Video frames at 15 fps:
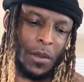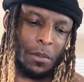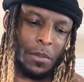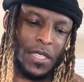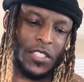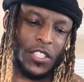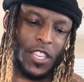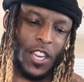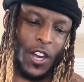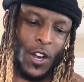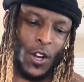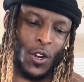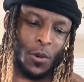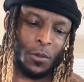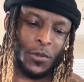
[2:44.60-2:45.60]
Mister
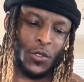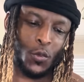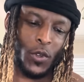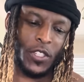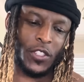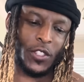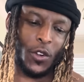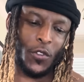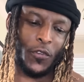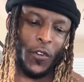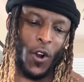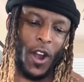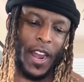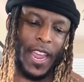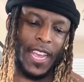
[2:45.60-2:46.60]
Combs went so
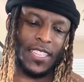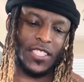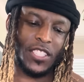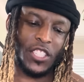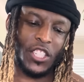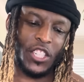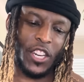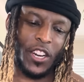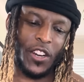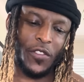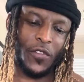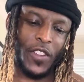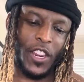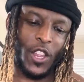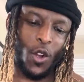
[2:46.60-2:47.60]
far as to share
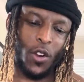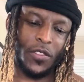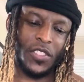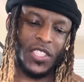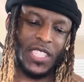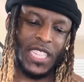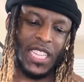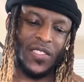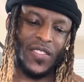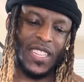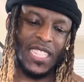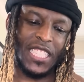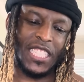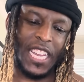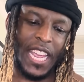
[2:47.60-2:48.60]
a video of
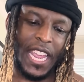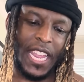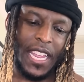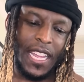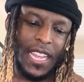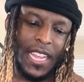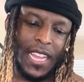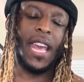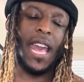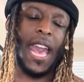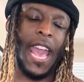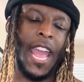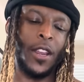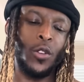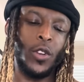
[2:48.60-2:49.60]
Stevie J
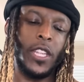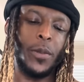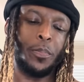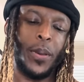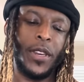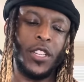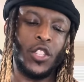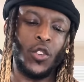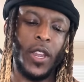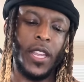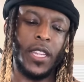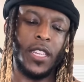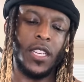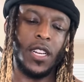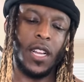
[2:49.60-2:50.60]
anally
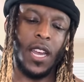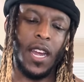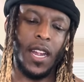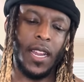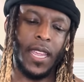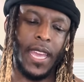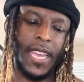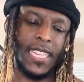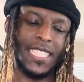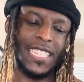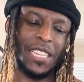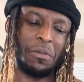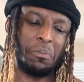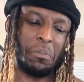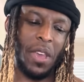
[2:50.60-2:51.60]
penetrating a
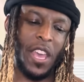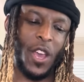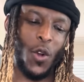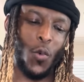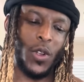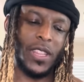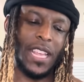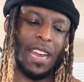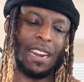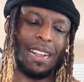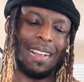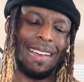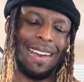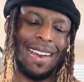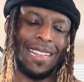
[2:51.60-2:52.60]
Caucasian male without
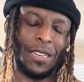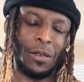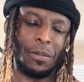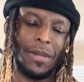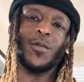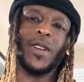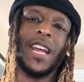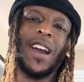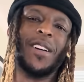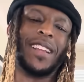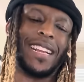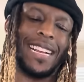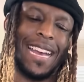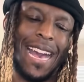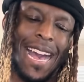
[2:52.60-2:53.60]
a condom. Without
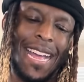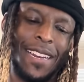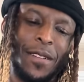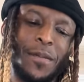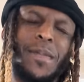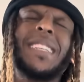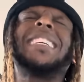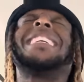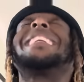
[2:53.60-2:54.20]
a condom.